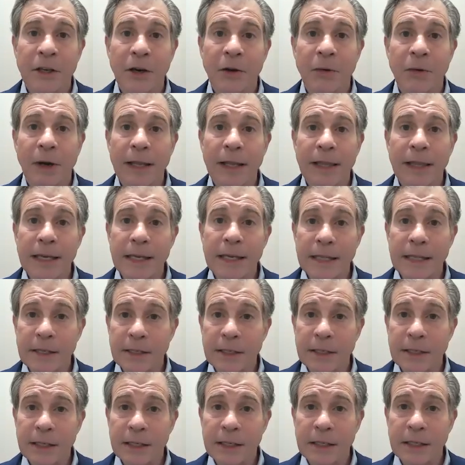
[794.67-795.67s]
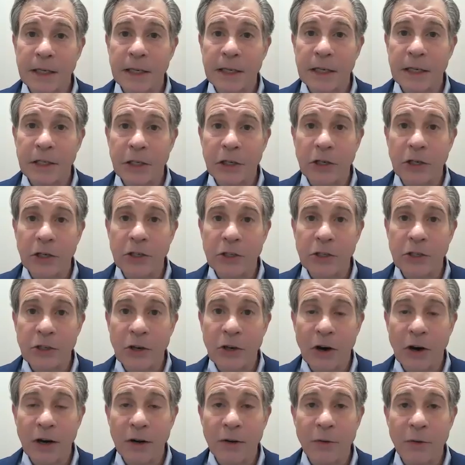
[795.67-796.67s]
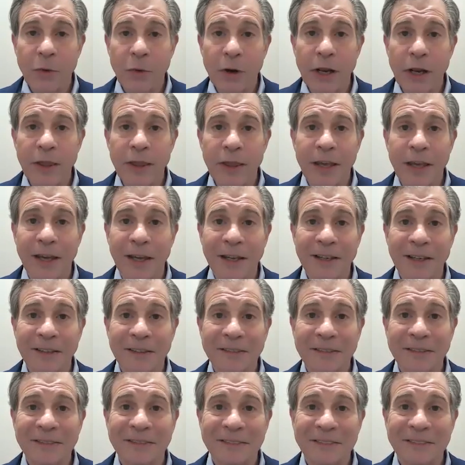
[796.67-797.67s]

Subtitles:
So I think this is a good start. What do you think?